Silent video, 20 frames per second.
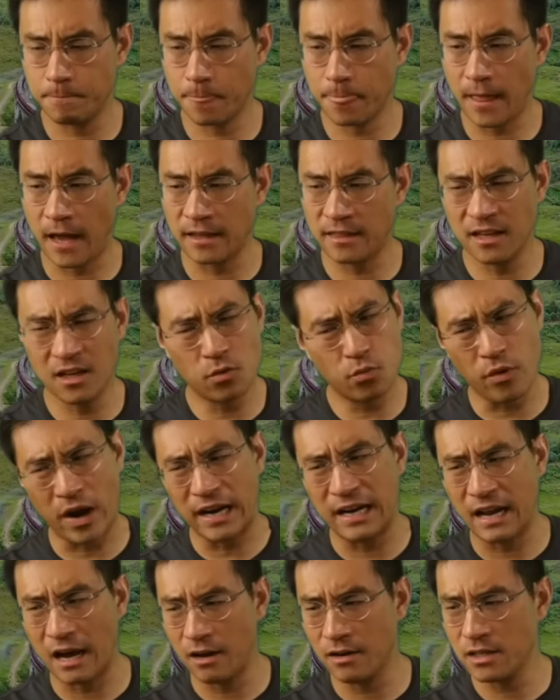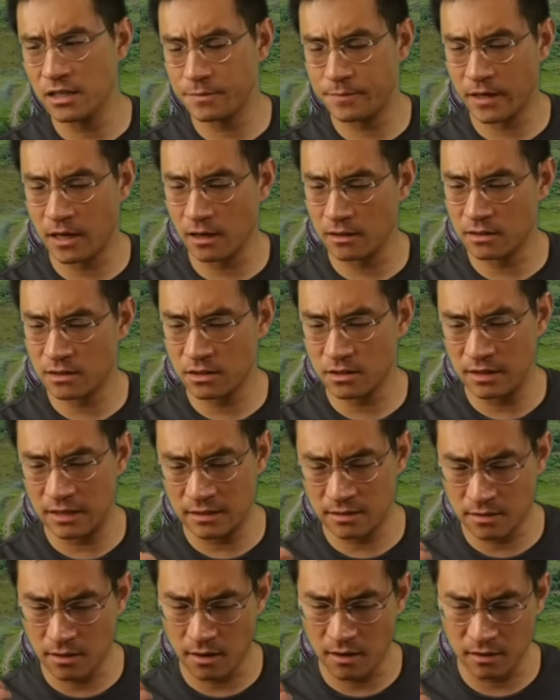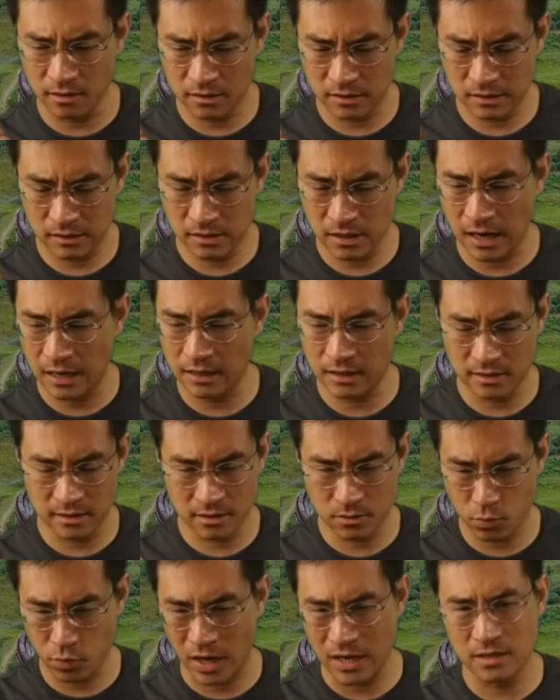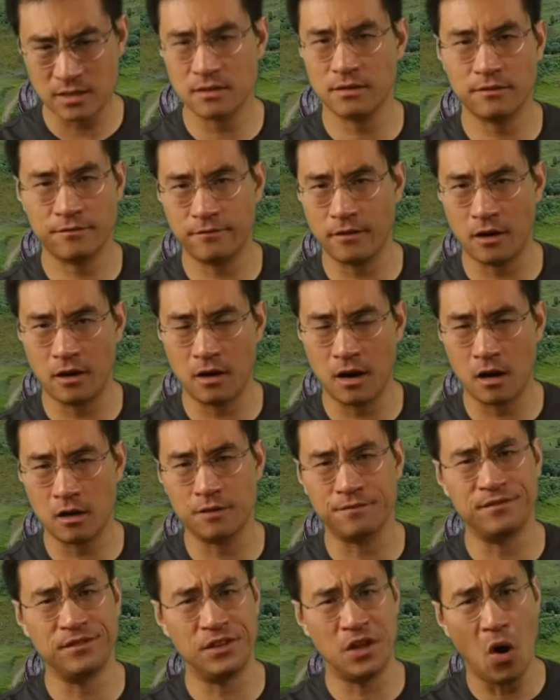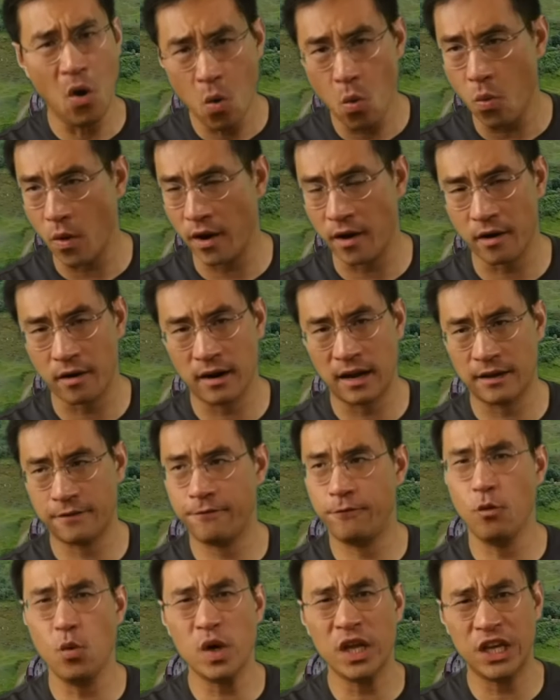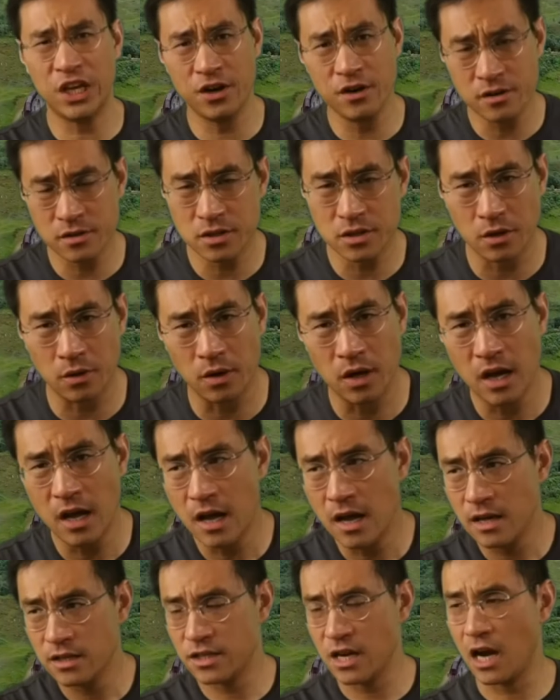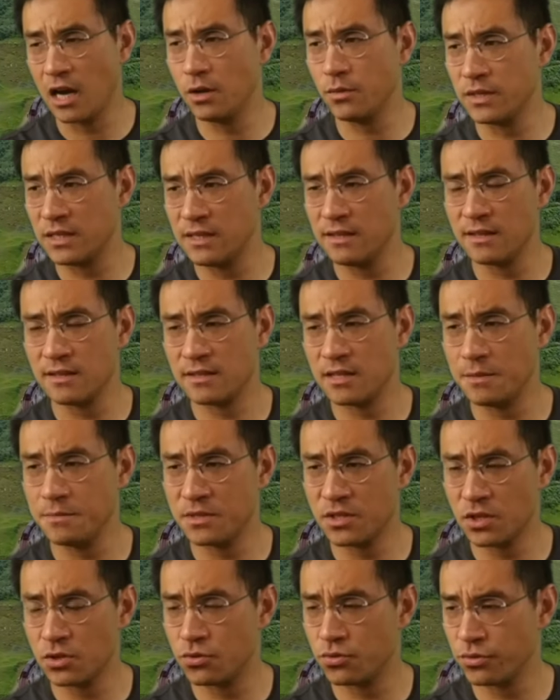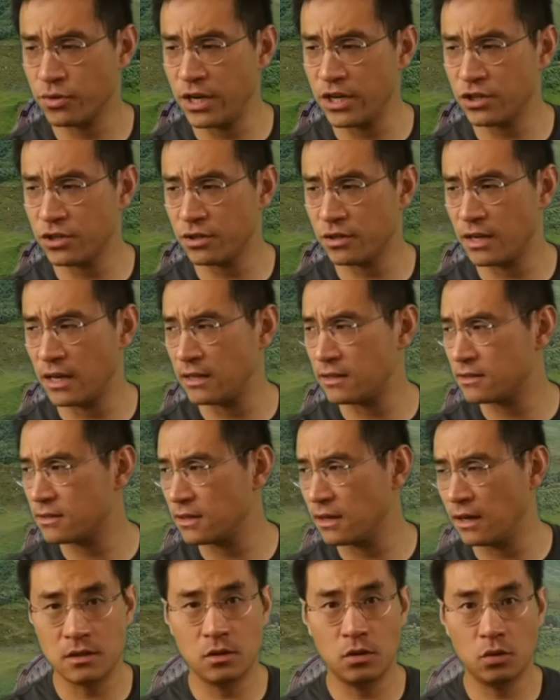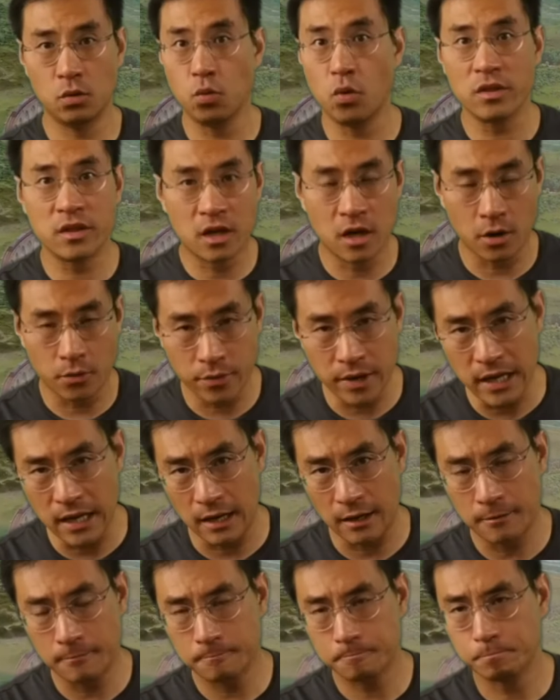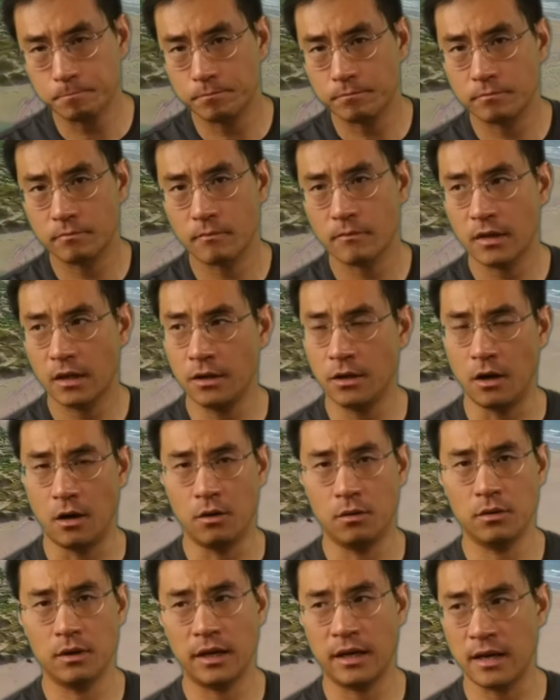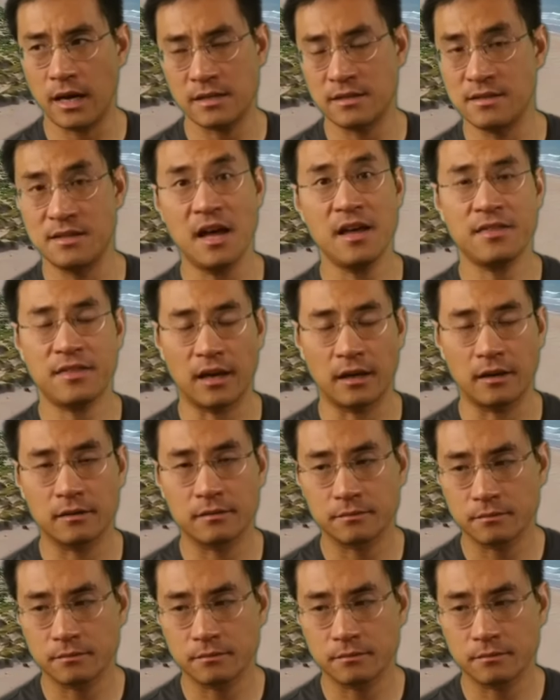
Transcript: I think right now it's because they saw China just rise out of nowhere. Like 40 years ago, China was in the same situation as North Korea. It has nothing.